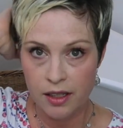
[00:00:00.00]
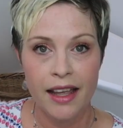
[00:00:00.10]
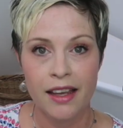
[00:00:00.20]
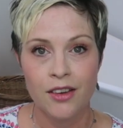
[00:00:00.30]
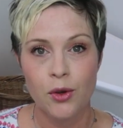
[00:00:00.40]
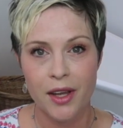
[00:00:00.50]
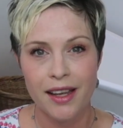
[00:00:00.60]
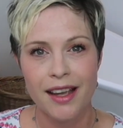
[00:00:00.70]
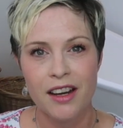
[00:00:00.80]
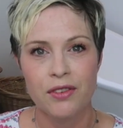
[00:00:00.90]
and you'll
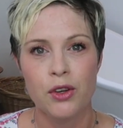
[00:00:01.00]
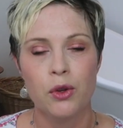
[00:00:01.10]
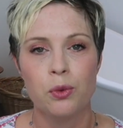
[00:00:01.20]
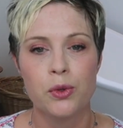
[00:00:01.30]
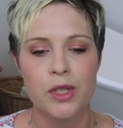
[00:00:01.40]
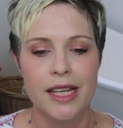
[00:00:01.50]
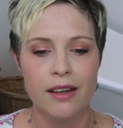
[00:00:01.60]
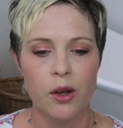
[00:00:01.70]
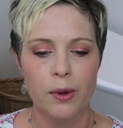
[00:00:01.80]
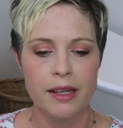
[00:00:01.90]
get kind of a new
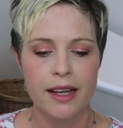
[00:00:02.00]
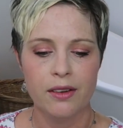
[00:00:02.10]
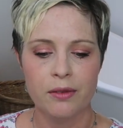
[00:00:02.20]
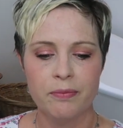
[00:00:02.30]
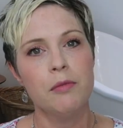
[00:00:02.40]
routine going down.